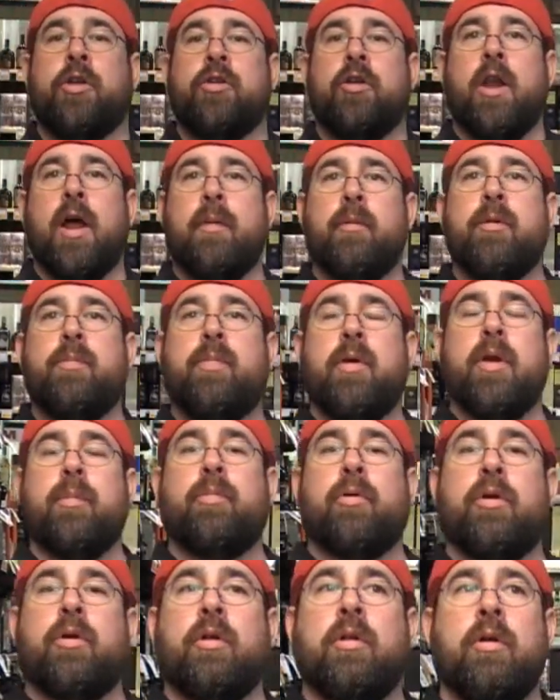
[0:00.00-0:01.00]
You know how many
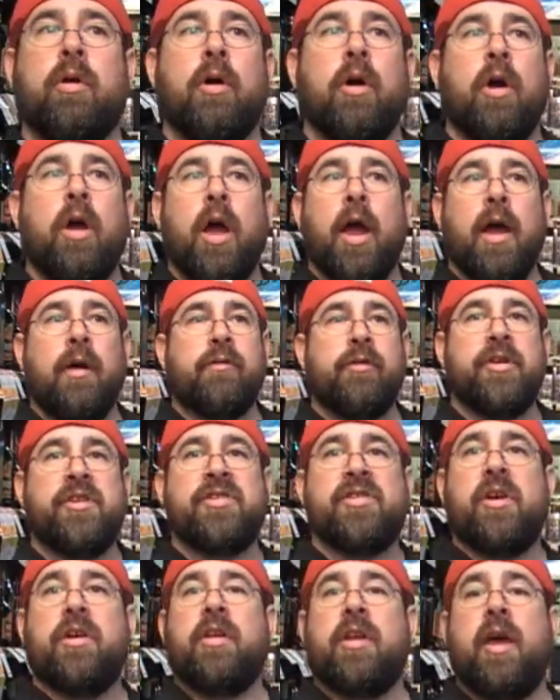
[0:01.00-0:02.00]
people every
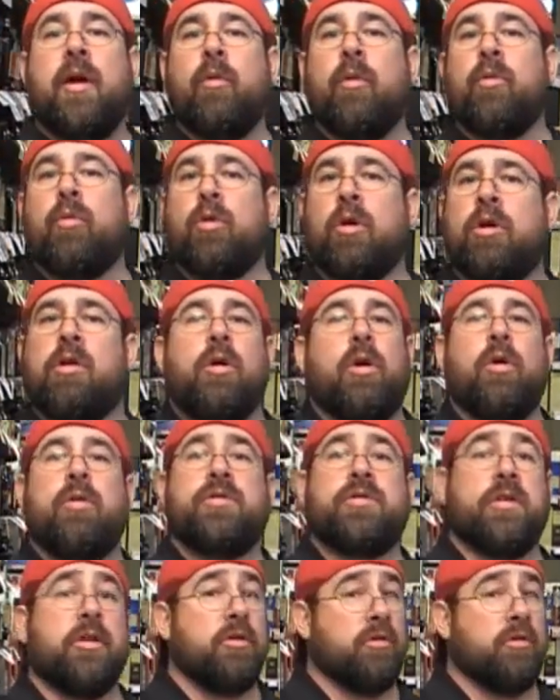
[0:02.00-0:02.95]
Sunday when we're closed,